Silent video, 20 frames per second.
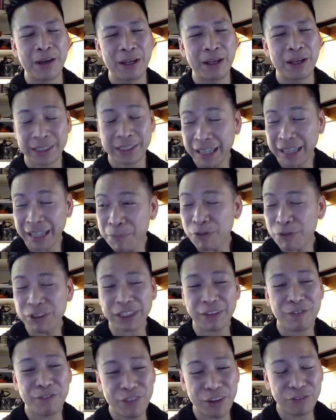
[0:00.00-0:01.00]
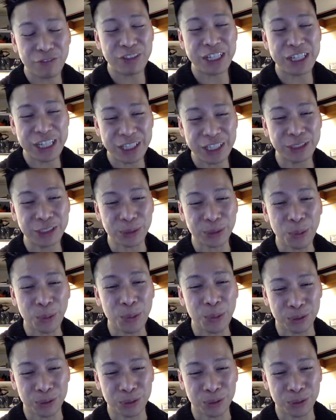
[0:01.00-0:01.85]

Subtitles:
Like that movie's like 50 years old.